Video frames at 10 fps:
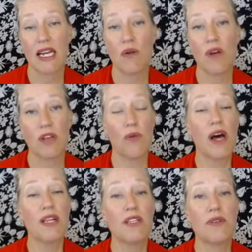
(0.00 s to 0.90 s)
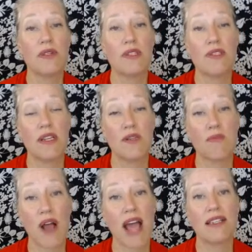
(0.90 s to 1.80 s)
What you'll want to do is
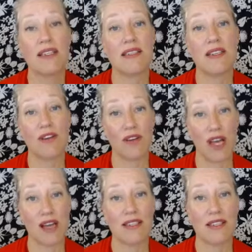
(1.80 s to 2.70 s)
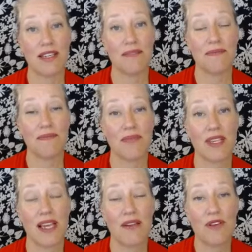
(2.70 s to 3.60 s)
practice curiosity.
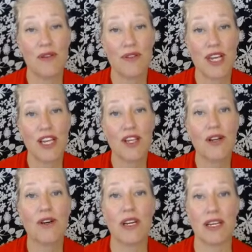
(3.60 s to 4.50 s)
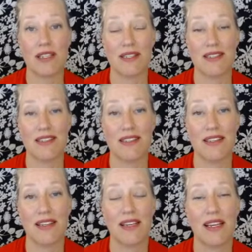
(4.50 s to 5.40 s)
If you stay curious,
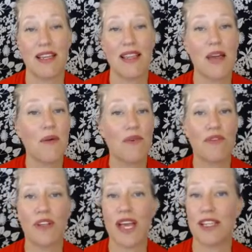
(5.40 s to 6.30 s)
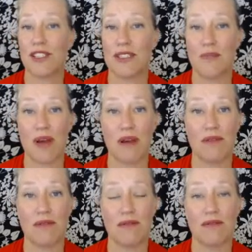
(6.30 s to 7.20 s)
they won't feel anxious about
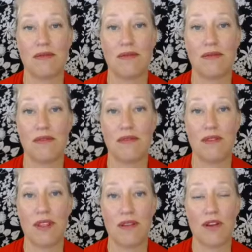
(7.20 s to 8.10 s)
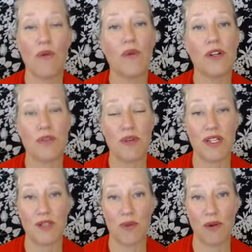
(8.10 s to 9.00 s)
no words
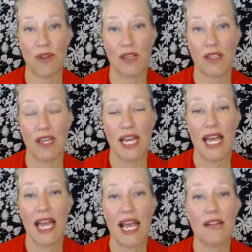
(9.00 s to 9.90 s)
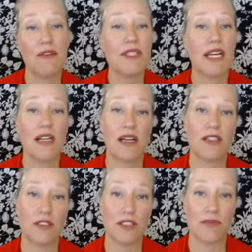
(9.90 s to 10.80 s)
being spoken. And if you stay
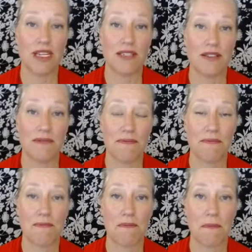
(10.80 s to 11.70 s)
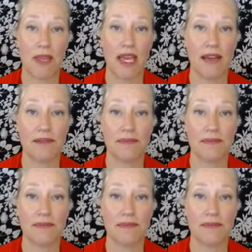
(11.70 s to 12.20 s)
non-judgmental, okay?